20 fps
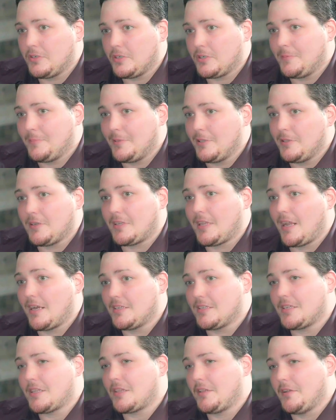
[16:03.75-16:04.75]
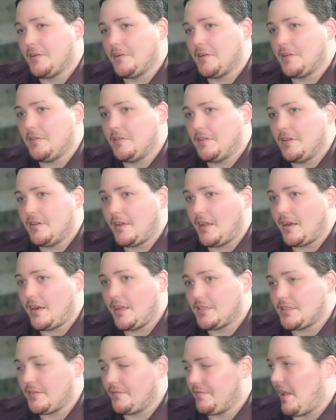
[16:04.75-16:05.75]
should be looked at as a theory, not
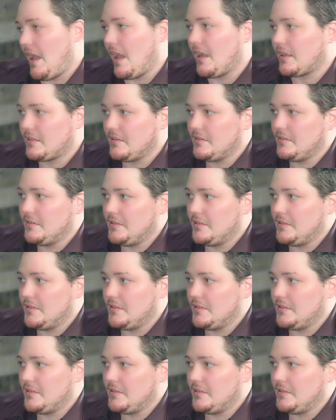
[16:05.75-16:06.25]
as a fact.